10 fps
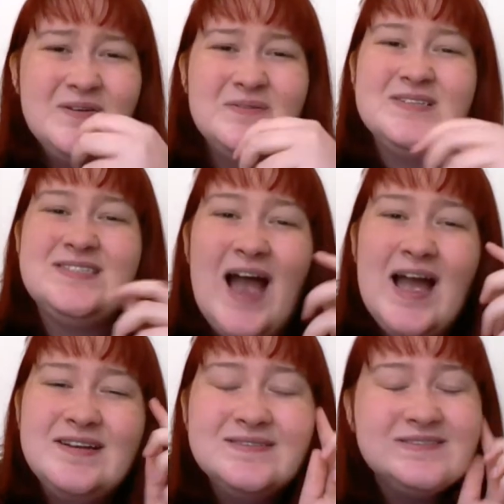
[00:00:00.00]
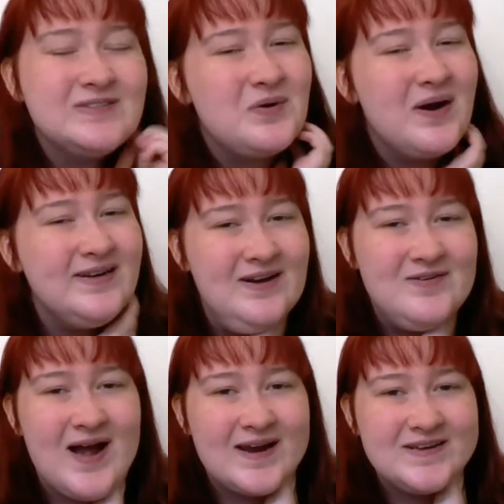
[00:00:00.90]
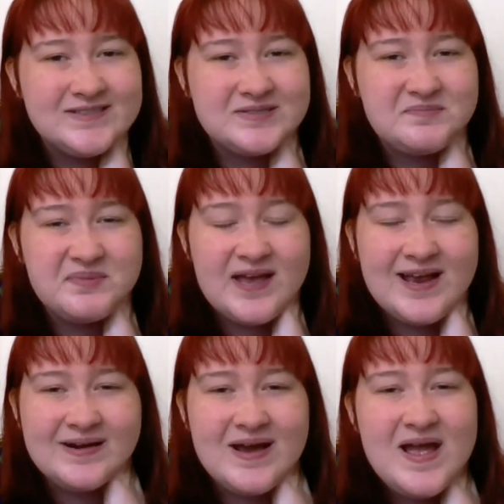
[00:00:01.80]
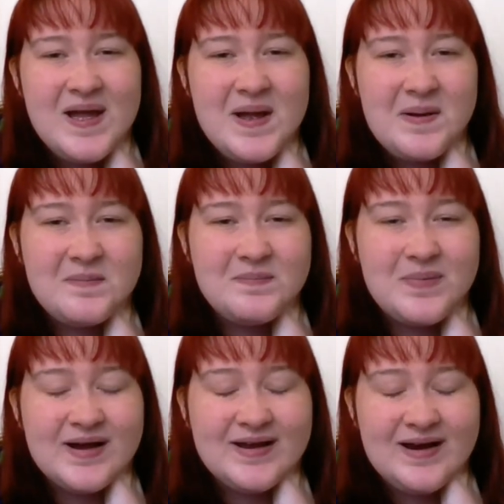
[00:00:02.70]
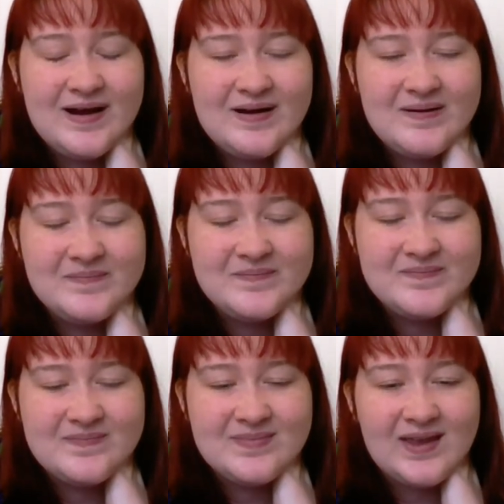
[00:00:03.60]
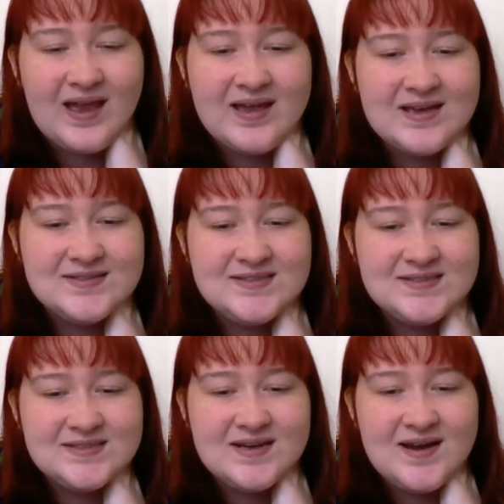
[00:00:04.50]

which I don't quite know how to explain, but I guess